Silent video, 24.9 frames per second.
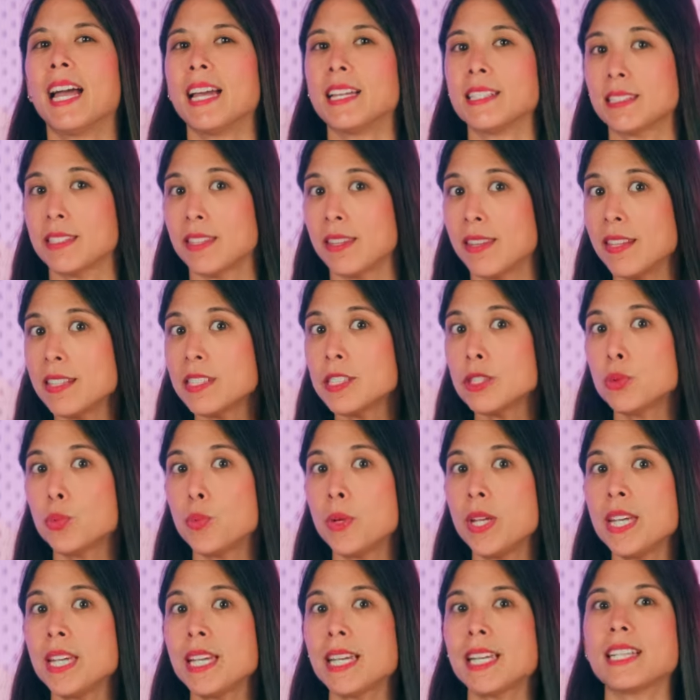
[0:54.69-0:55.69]
as this
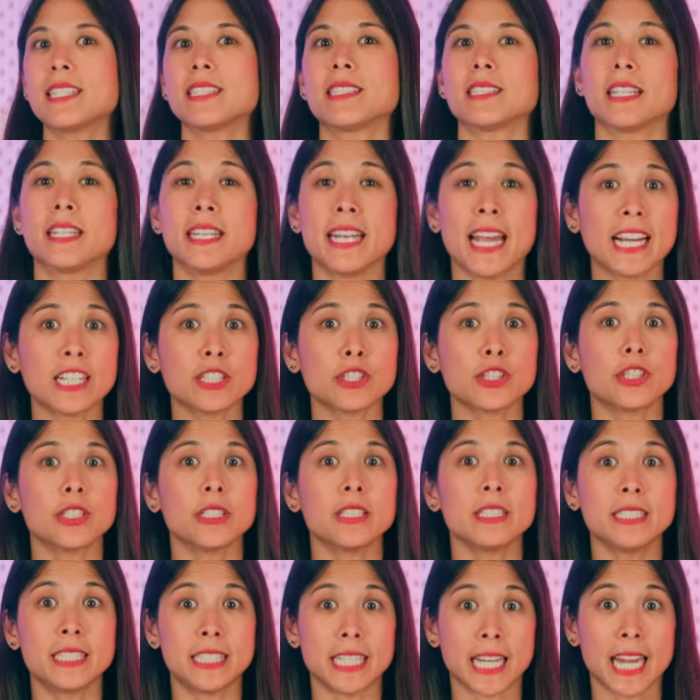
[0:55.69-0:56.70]
week is the
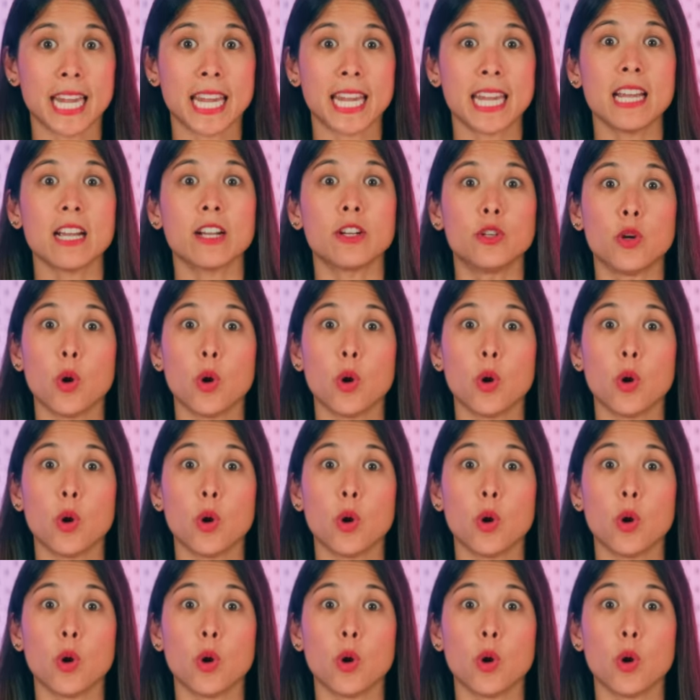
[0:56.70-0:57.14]
National Day